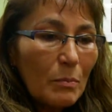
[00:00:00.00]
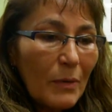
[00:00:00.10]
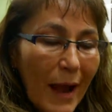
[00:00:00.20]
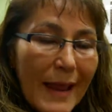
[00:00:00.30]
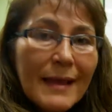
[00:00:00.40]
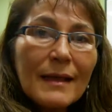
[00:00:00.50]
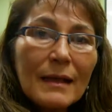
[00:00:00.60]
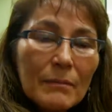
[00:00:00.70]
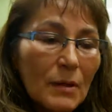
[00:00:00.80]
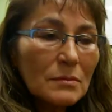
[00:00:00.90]

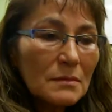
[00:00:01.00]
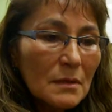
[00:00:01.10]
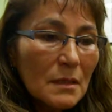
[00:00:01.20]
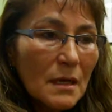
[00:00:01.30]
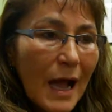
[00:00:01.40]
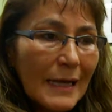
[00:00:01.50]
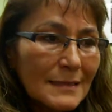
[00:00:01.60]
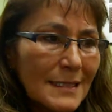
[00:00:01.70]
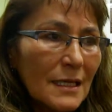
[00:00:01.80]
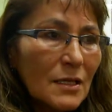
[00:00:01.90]
bragging about
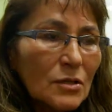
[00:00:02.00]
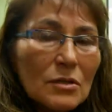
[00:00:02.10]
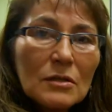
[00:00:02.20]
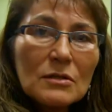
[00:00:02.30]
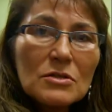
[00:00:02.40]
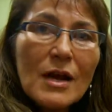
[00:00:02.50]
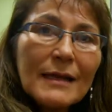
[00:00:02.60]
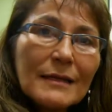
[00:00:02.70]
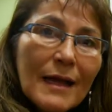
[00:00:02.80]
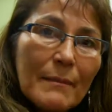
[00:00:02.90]
hunting or
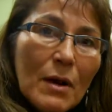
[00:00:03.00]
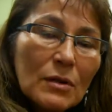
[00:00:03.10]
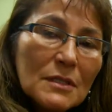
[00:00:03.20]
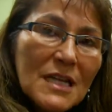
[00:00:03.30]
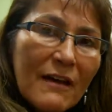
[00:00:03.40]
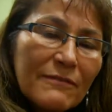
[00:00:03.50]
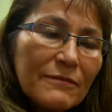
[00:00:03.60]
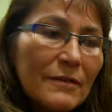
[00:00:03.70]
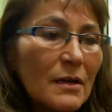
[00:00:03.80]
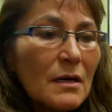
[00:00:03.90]
trying to come out
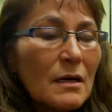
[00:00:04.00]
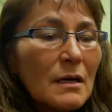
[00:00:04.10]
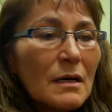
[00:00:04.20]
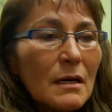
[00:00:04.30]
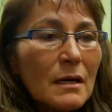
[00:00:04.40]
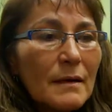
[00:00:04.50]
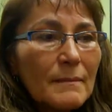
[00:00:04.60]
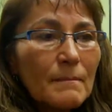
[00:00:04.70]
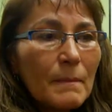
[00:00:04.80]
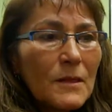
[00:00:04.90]
tough.
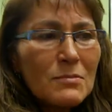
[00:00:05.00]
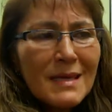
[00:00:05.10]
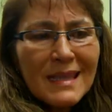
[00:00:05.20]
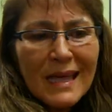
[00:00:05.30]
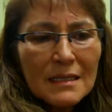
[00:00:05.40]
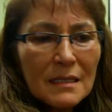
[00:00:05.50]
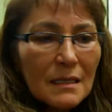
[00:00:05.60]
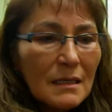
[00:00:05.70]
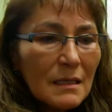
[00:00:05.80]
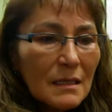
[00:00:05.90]
To me,
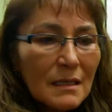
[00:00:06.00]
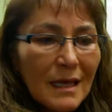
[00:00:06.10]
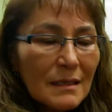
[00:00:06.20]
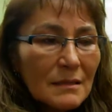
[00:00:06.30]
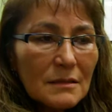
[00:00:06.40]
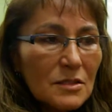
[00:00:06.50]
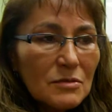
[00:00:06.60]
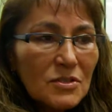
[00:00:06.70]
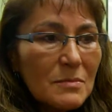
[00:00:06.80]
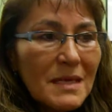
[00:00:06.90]

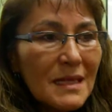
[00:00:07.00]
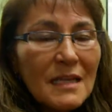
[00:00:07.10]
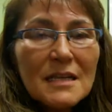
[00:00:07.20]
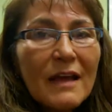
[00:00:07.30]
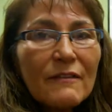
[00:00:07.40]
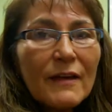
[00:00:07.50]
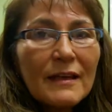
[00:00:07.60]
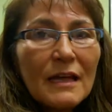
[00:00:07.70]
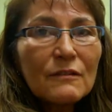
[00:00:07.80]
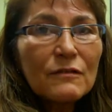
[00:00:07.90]
that's I
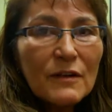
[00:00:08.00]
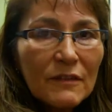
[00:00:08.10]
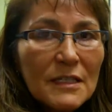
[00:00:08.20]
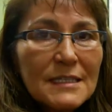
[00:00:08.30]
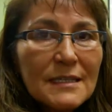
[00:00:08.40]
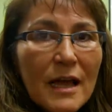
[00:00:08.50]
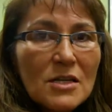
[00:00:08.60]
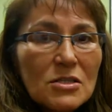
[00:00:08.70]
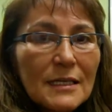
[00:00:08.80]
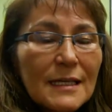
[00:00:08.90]
find that frivolous
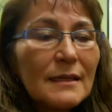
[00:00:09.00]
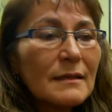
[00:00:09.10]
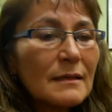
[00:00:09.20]
actually.